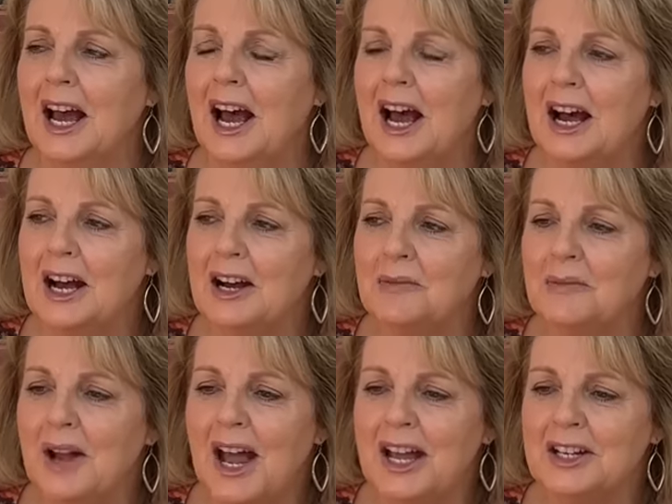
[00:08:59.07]

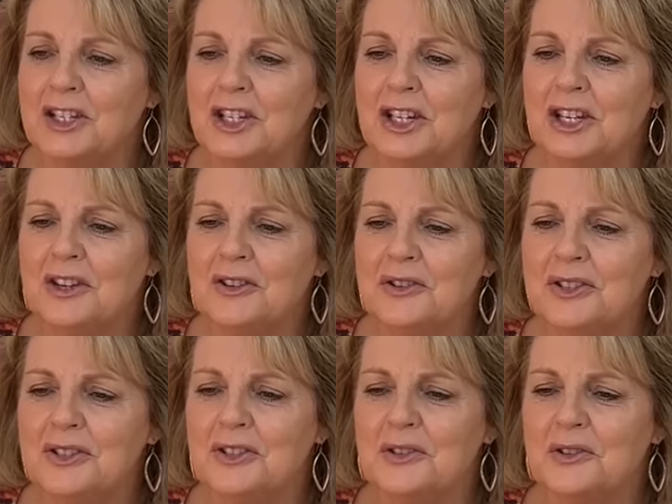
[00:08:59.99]
Um, and she
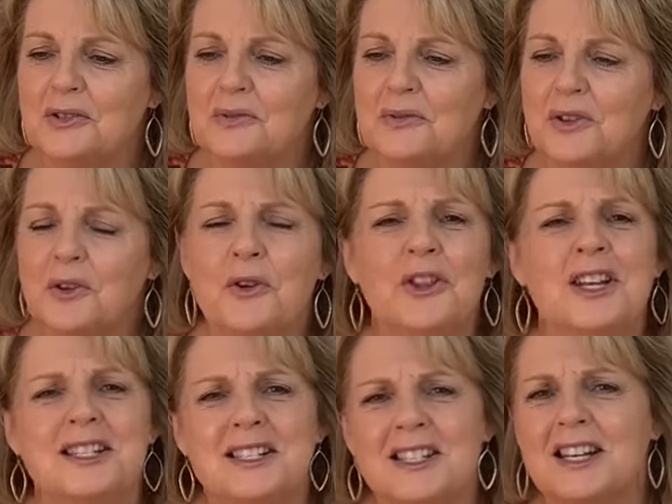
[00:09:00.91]
used to, through
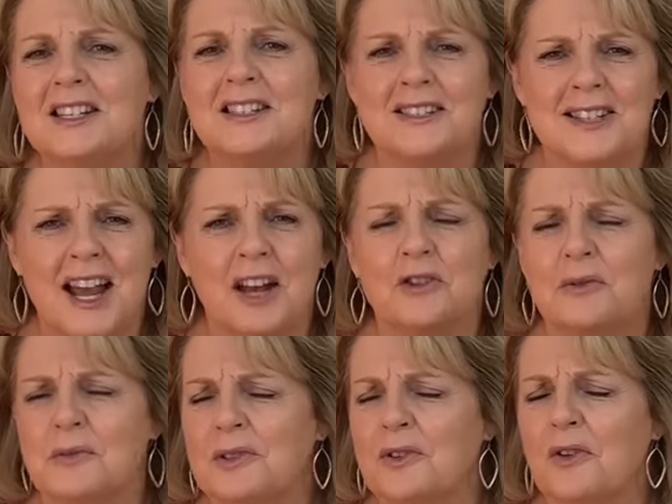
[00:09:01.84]
these tears and
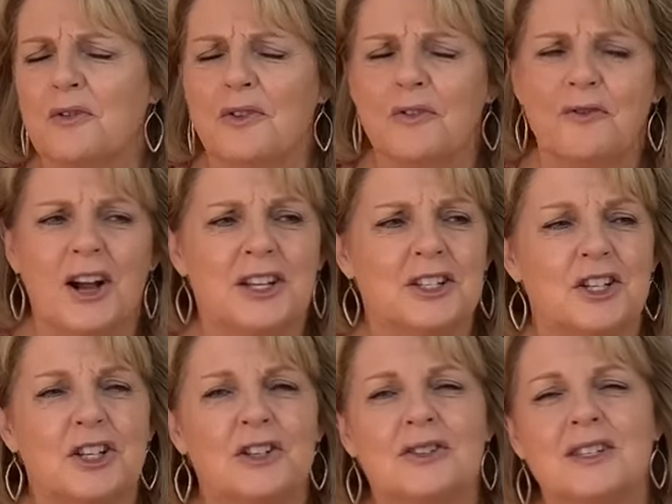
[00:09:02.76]
tantrums and awful fights,
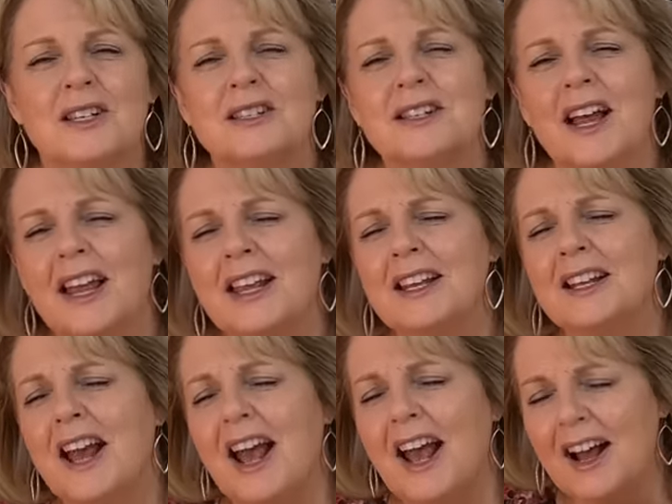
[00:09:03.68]
she used to take
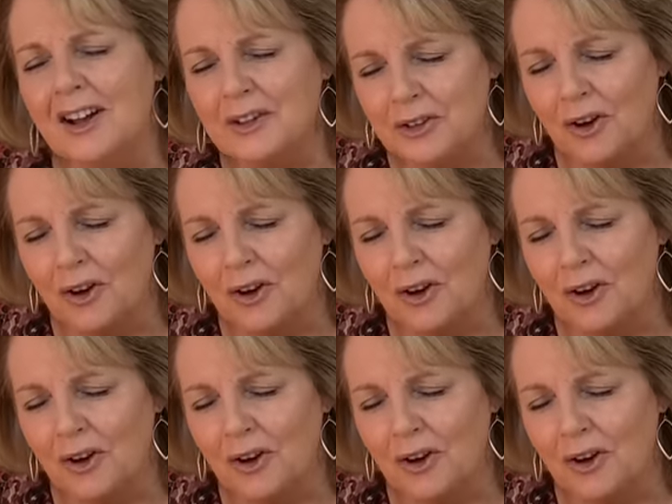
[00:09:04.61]
it out